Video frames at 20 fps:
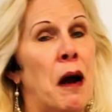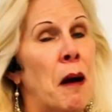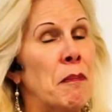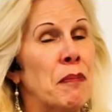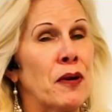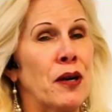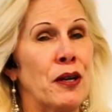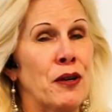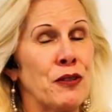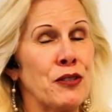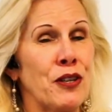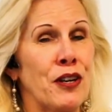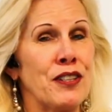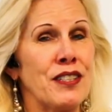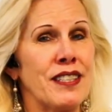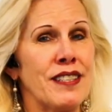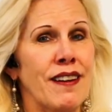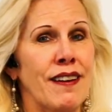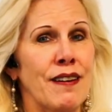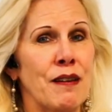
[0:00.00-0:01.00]
Operators are
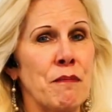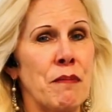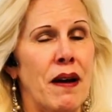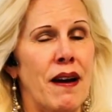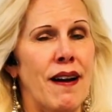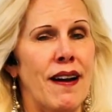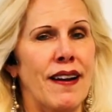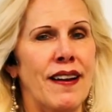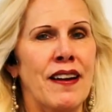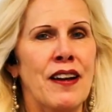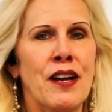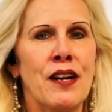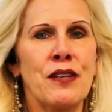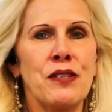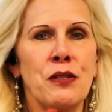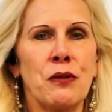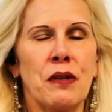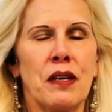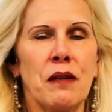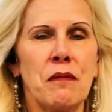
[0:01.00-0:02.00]
standing by,
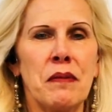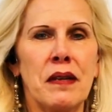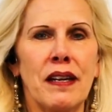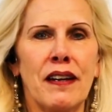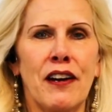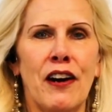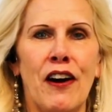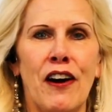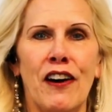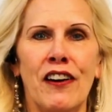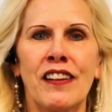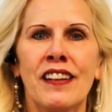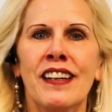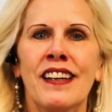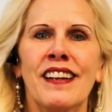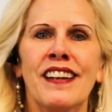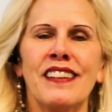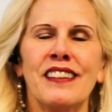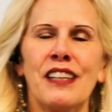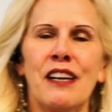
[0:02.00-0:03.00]
so give me a call.
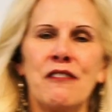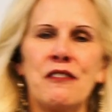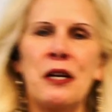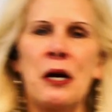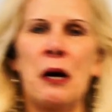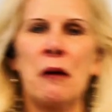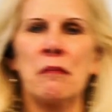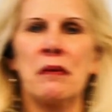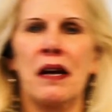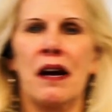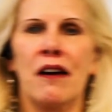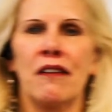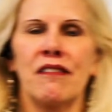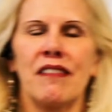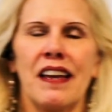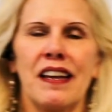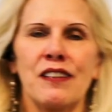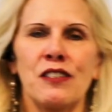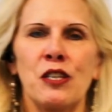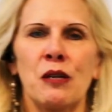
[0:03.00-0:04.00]
Love to help you out.
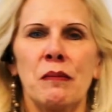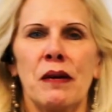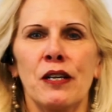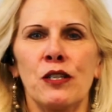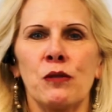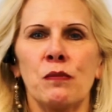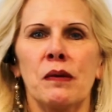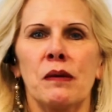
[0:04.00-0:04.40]
Thanks so much.